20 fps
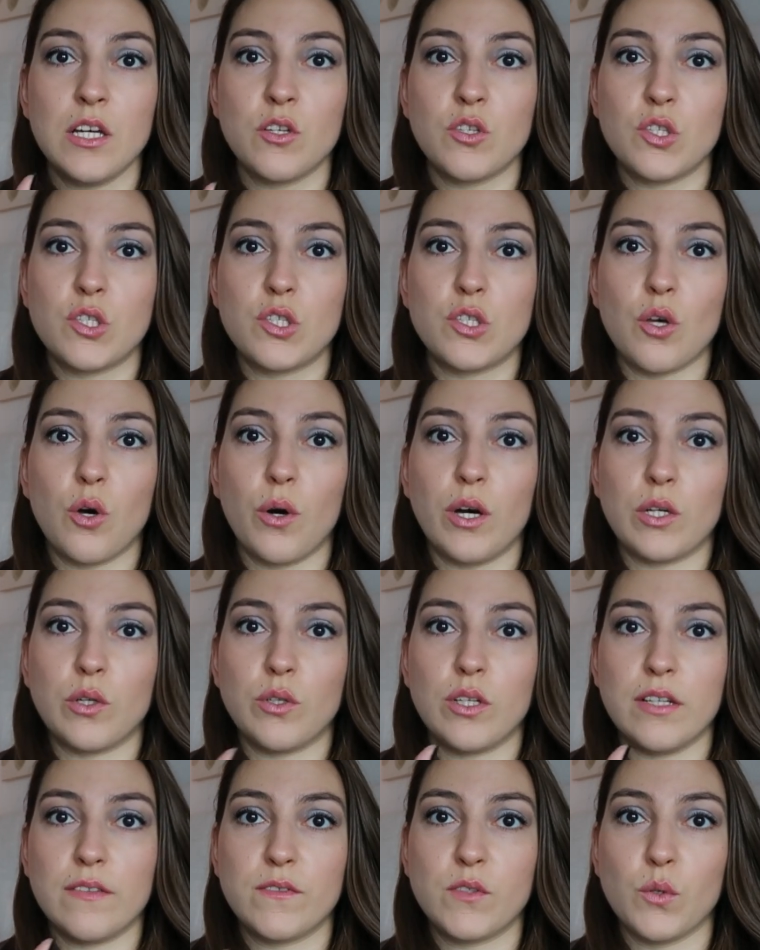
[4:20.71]
so I
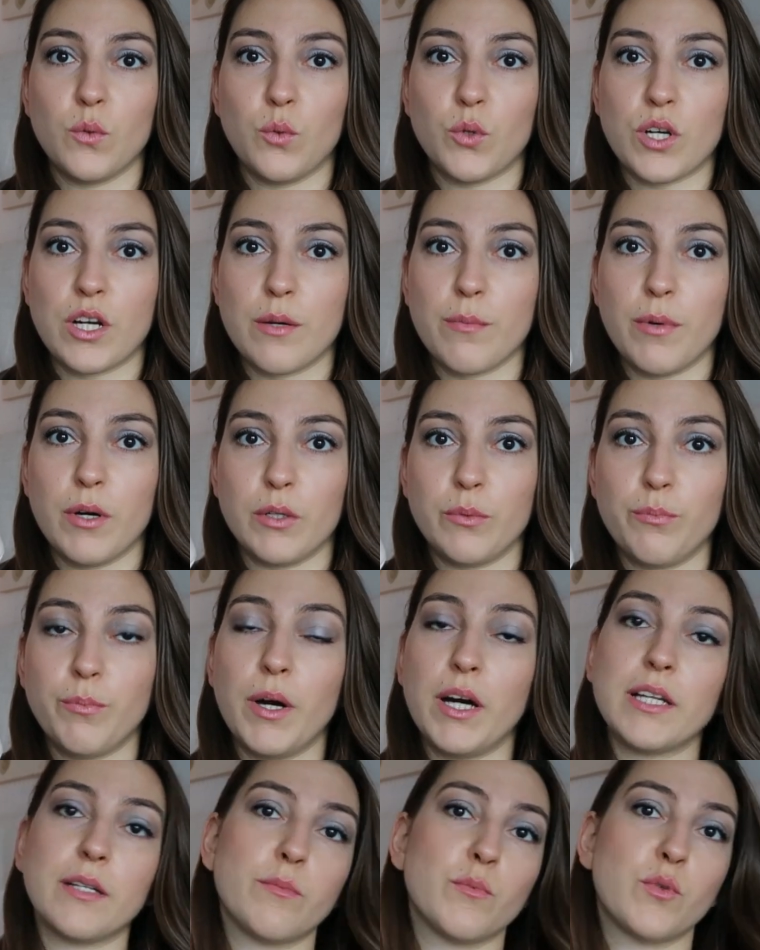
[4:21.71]
don't have to worry about
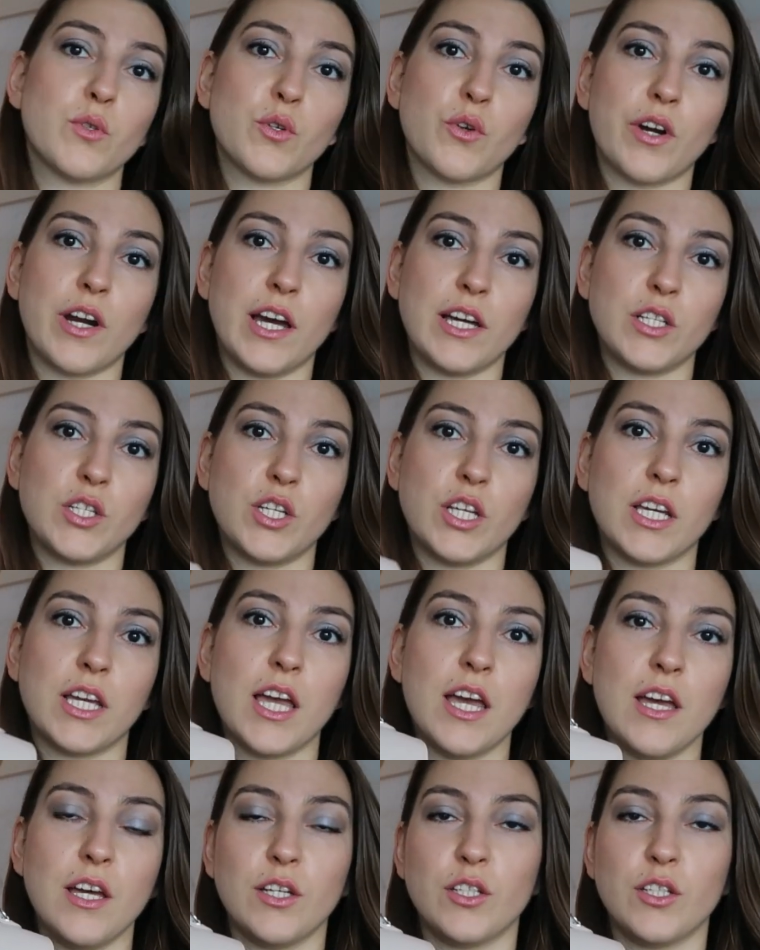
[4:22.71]
bottom scratching.